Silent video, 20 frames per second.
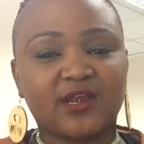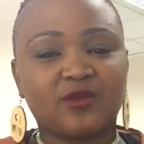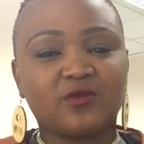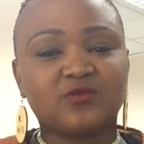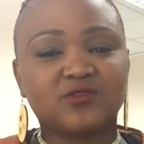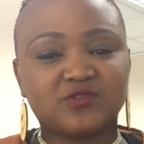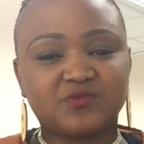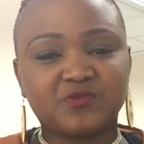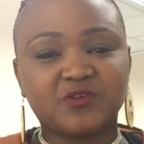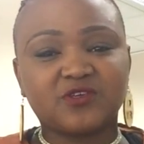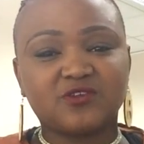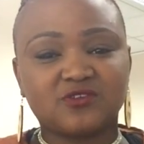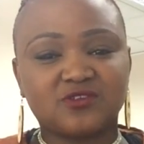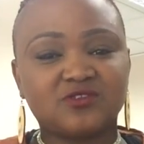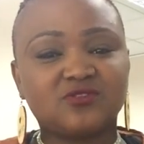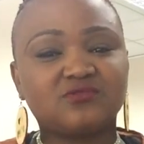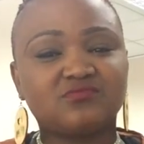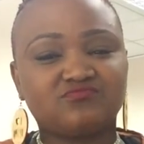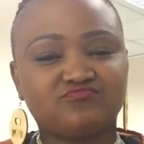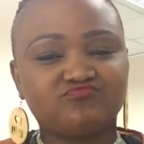I know it's
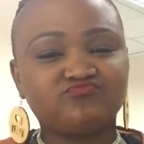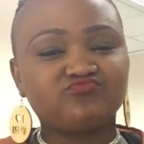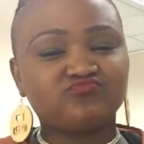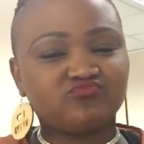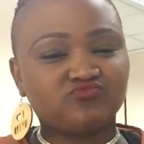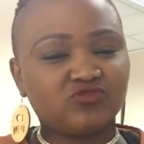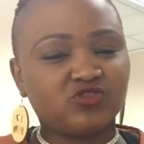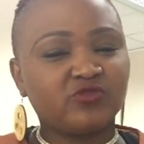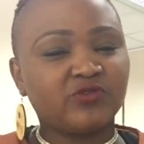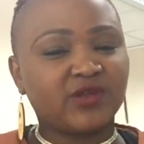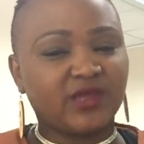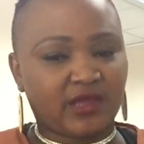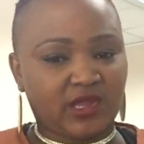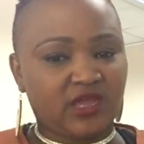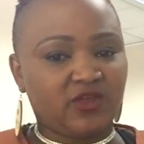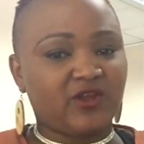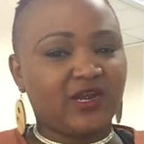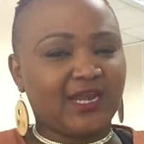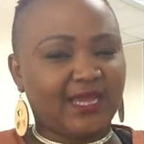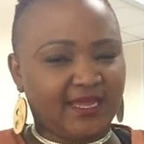because you and I
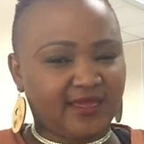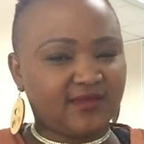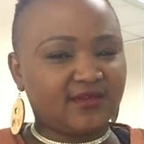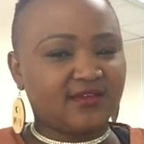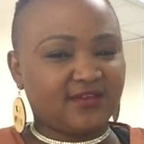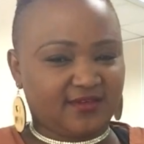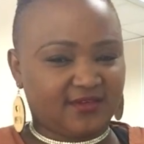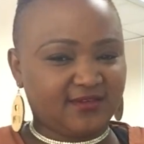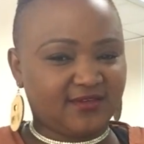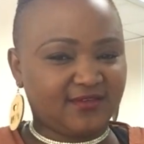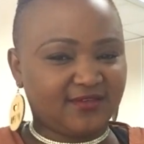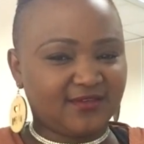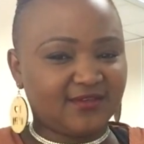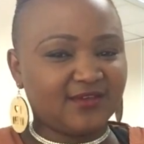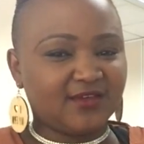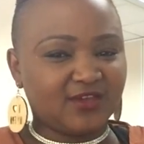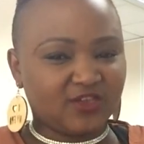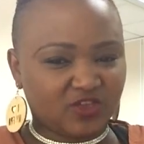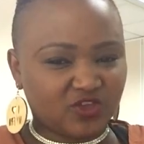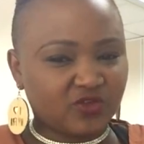are like,
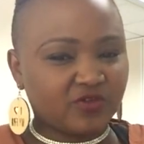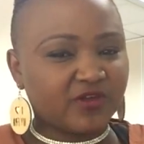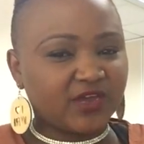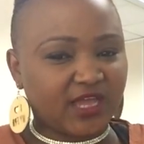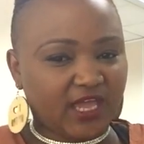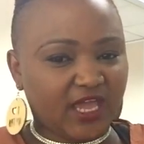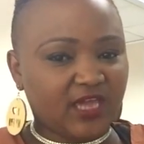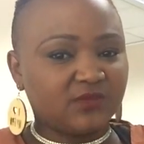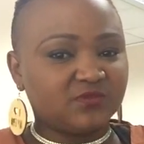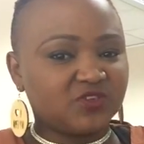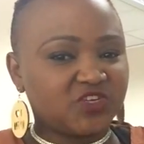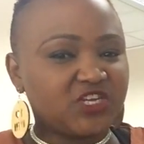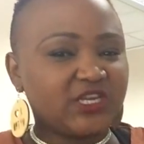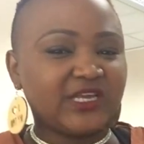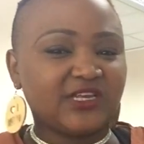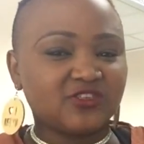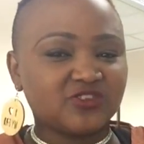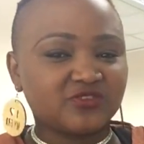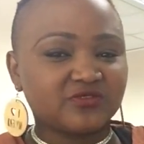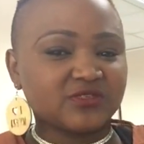you're a game
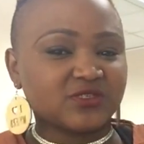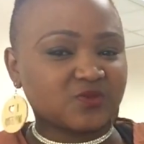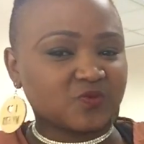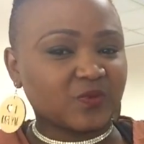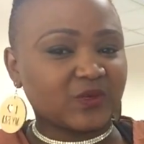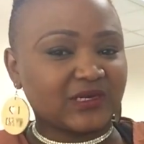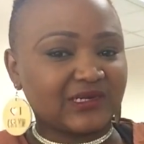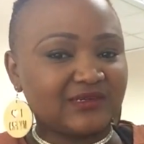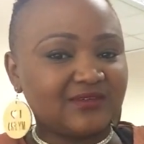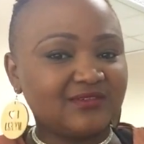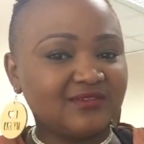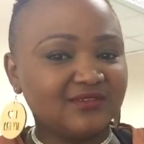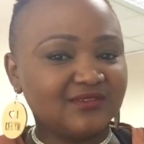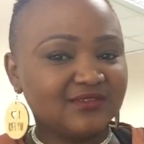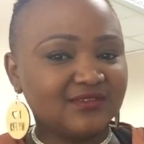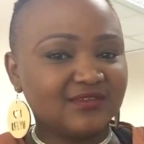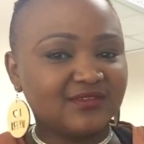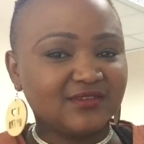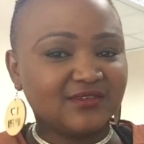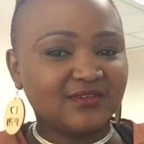changer as well.
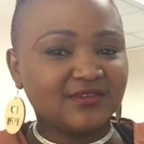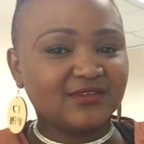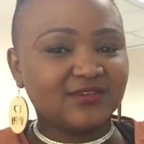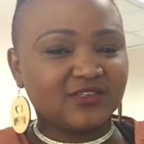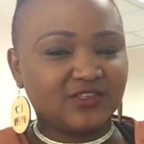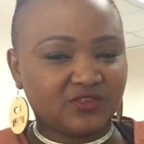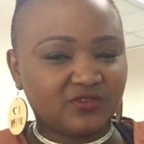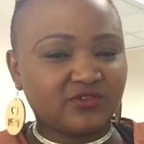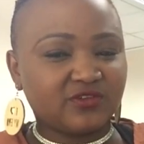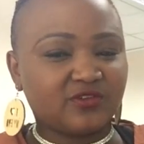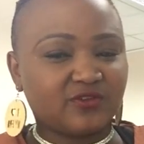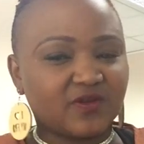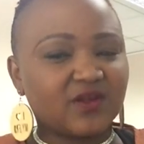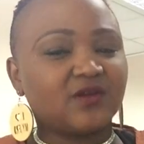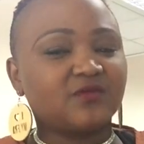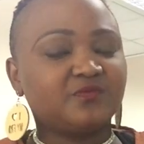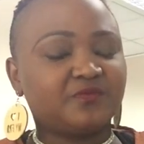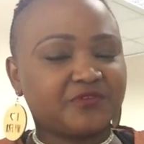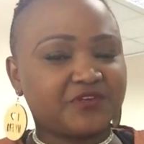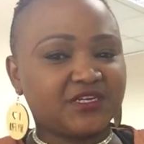You're a
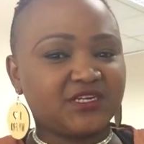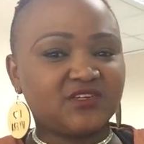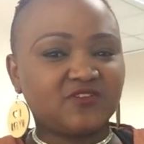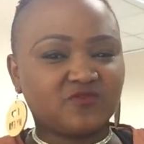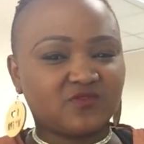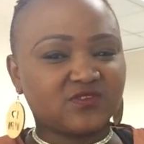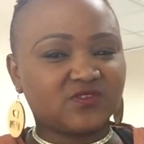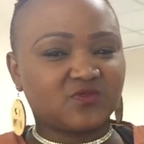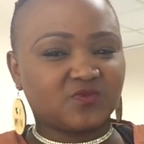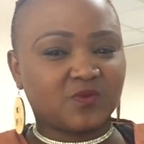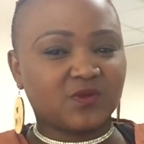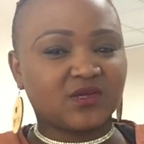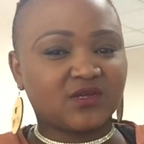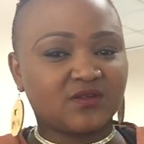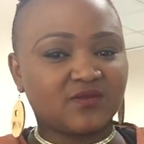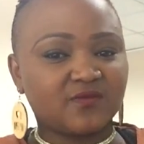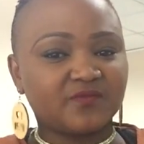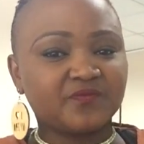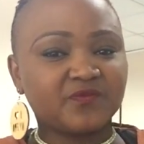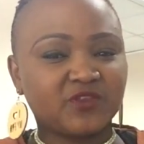groundbreaker as
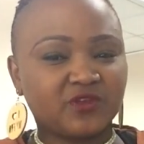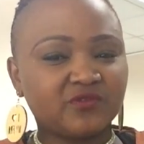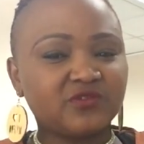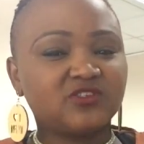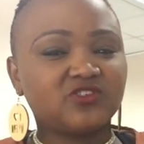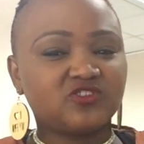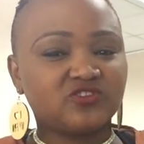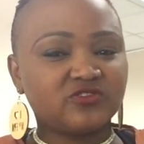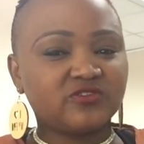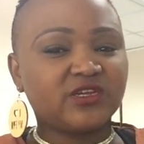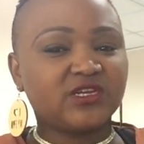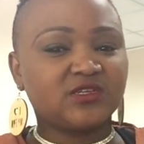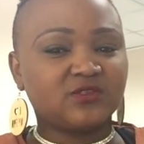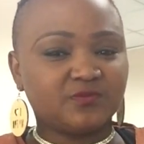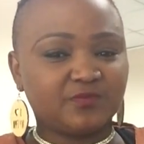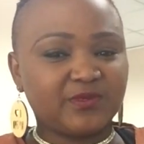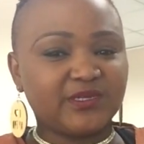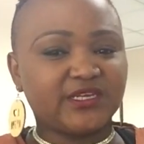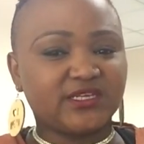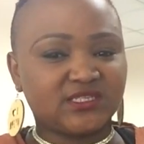well. You're a
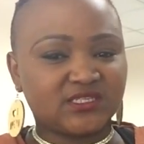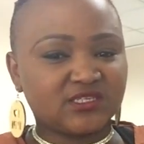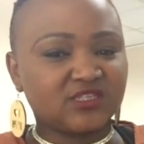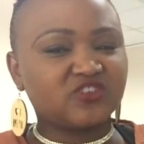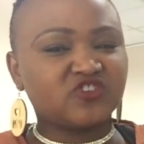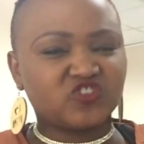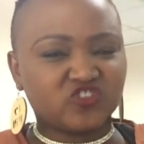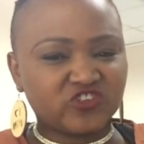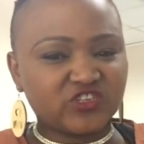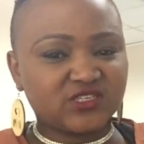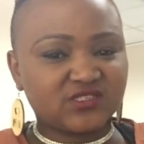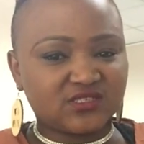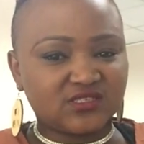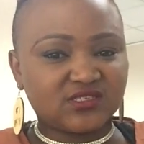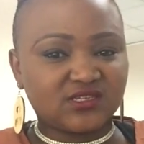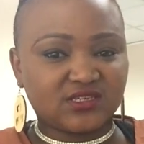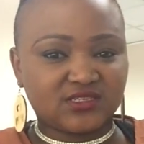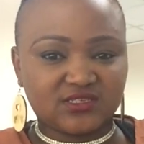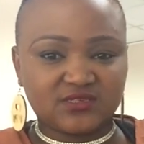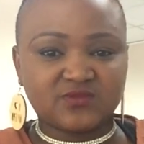trailblazer,
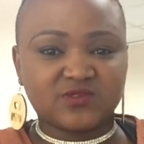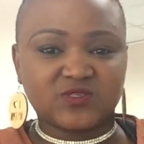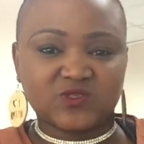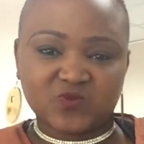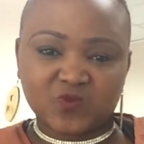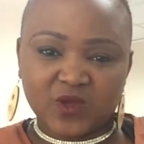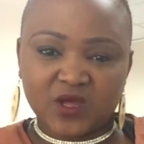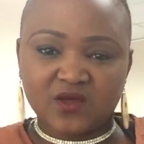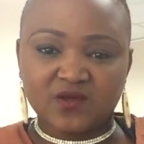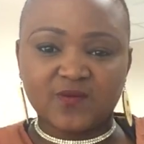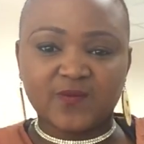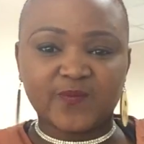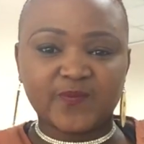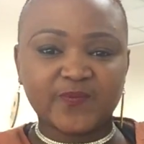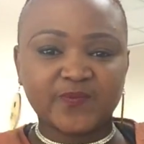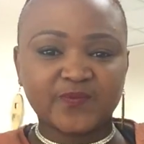trendsetter as well.